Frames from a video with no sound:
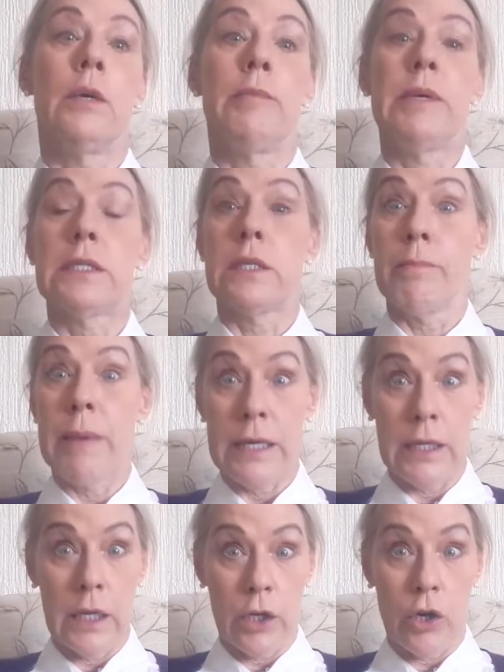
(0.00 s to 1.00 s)
Mr.
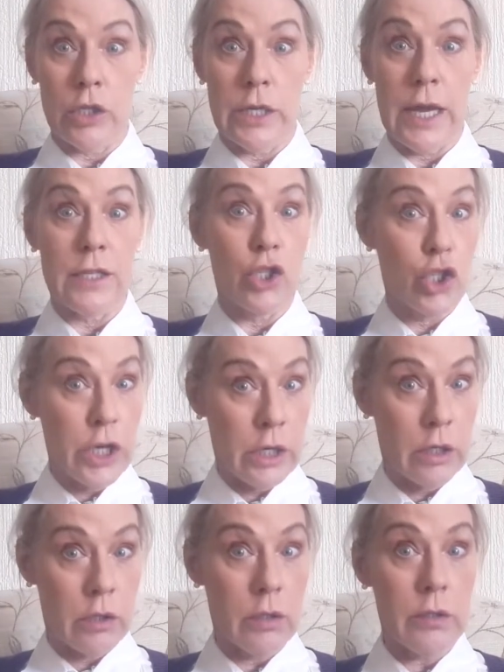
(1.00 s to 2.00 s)
Medlicott has
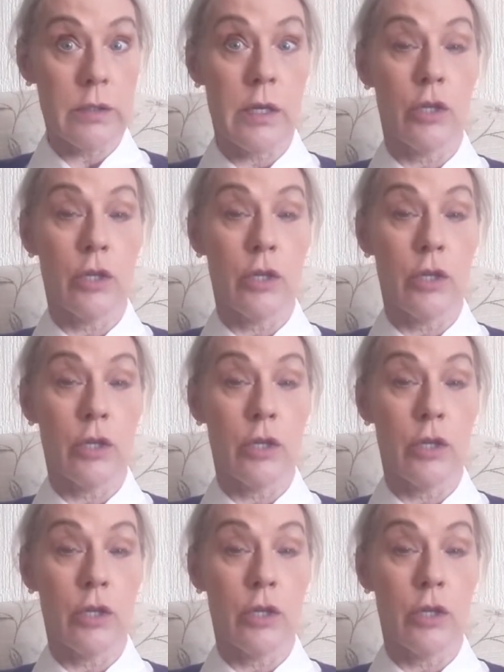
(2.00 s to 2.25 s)
shingles,